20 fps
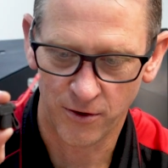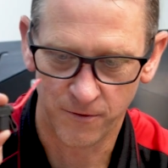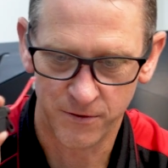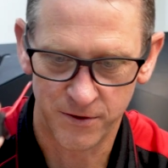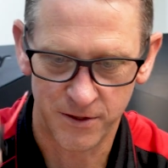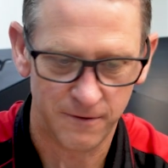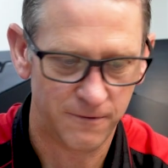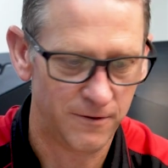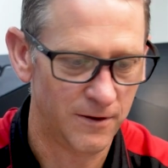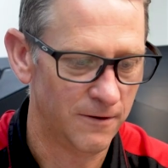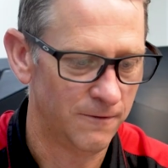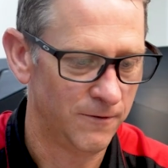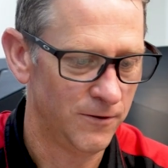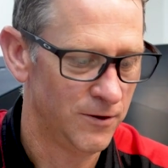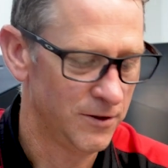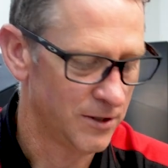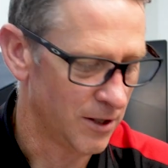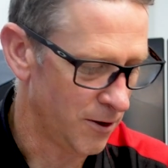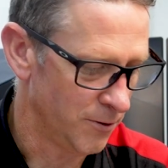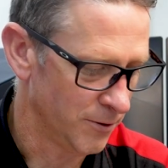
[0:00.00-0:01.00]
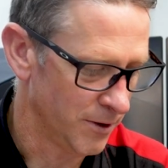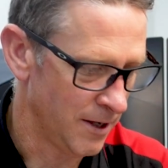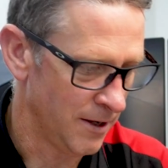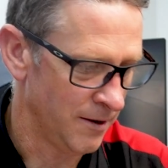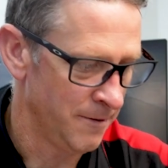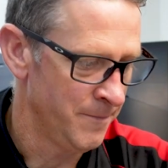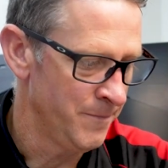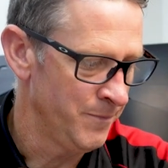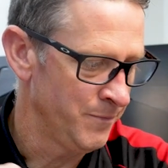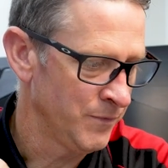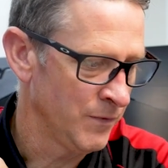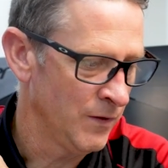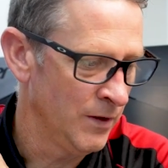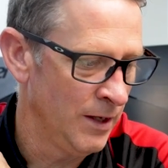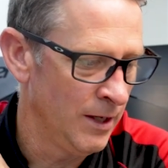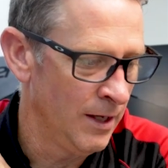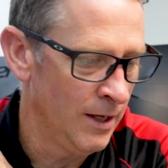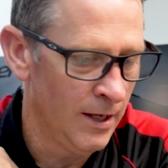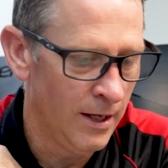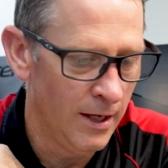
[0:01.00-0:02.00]
Obviously fit the fuse holder.
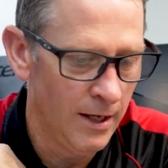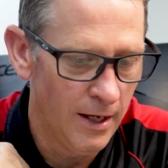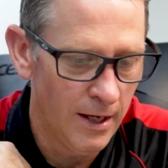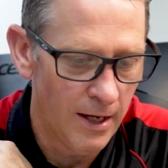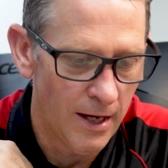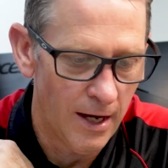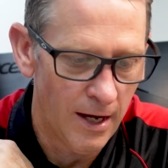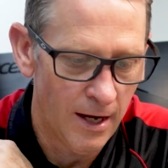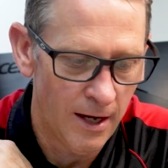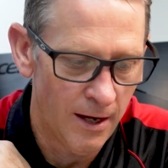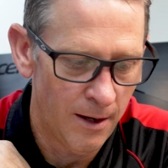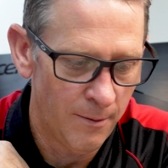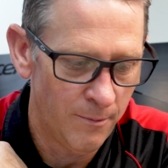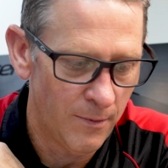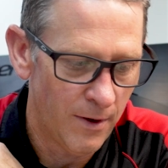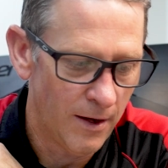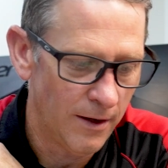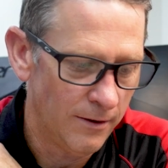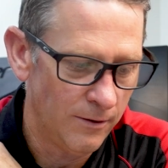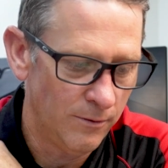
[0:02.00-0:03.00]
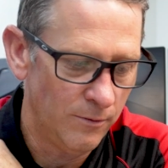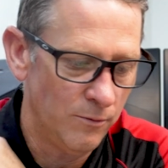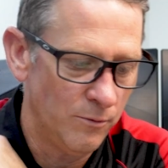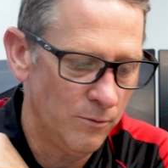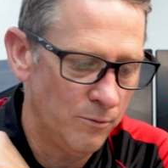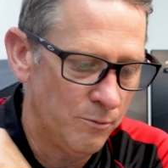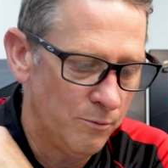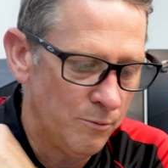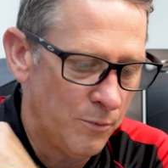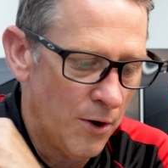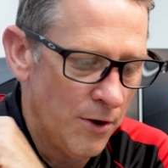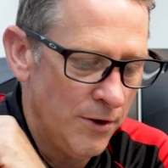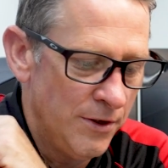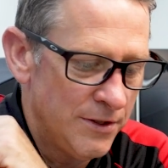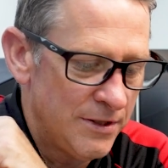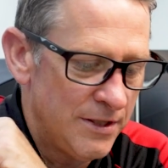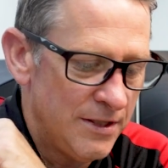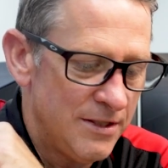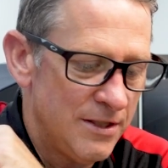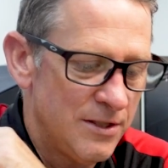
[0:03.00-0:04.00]

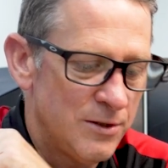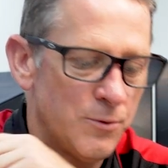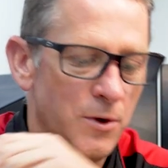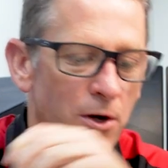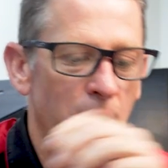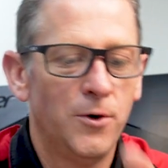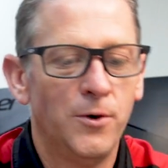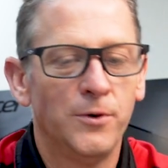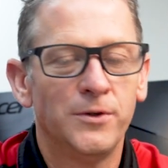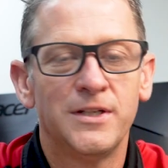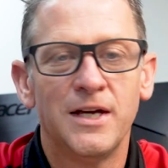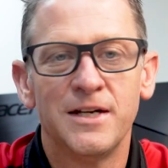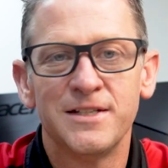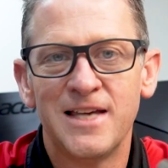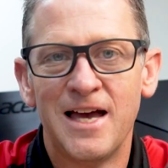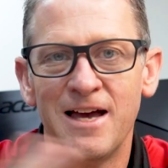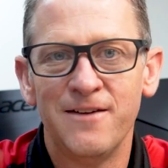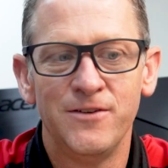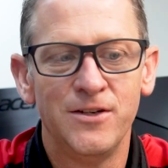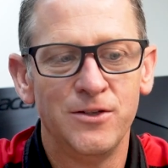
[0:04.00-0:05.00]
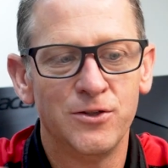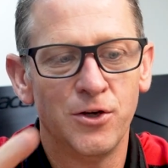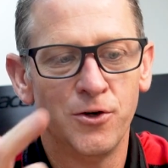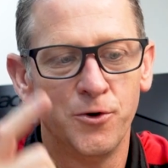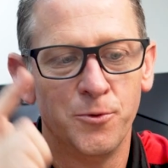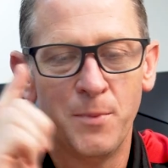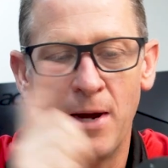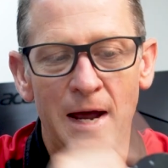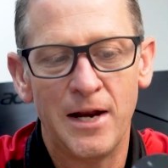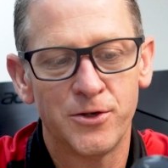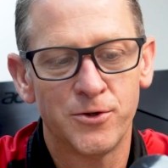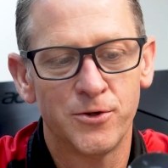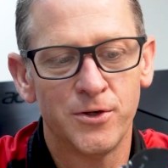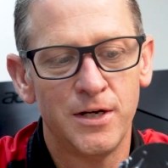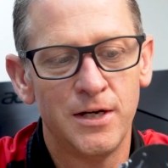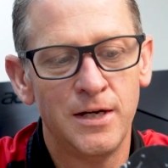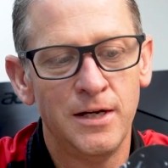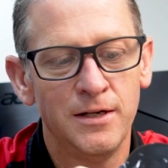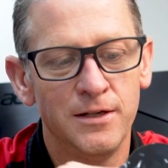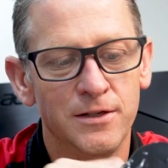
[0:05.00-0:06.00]
Bonus is as well, it does have an internal
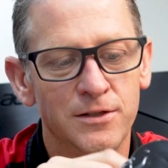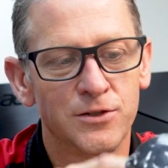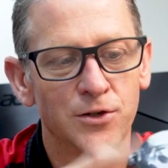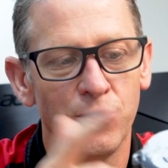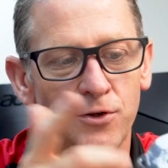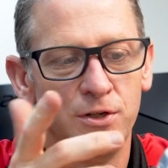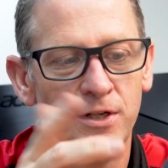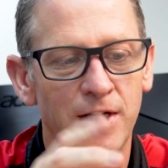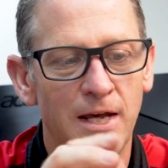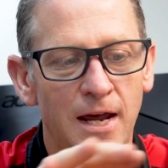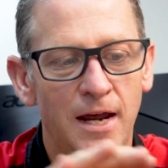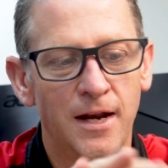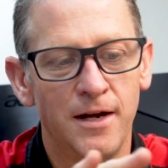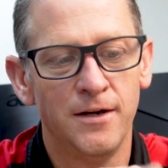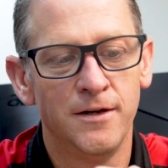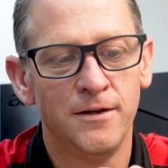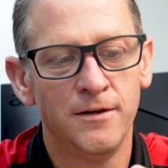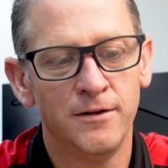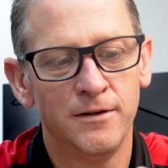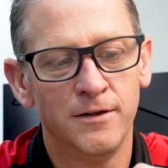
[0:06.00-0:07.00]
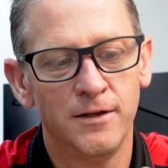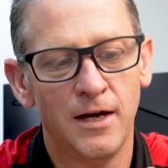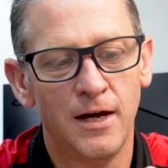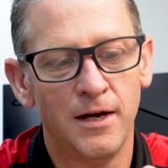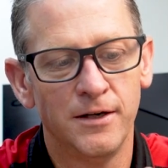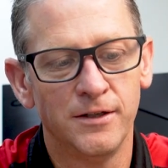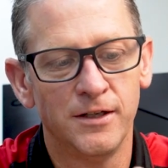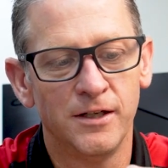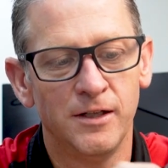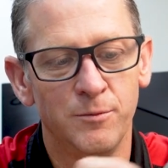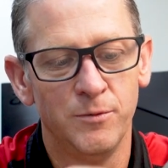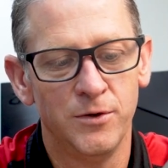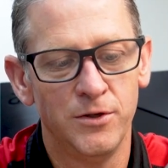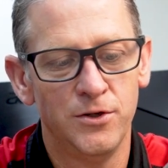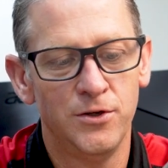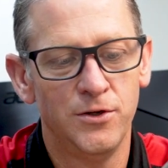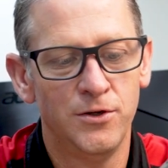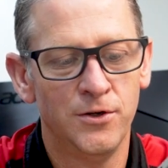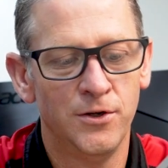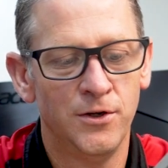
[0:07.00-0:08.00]
battery, so you can unclip the
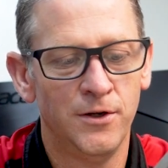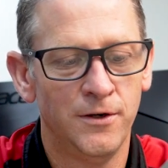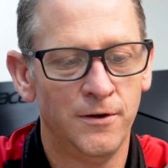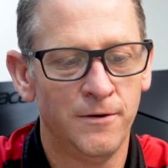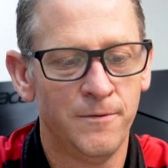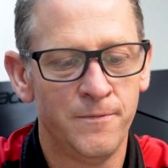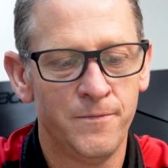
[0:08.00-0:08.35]
unit,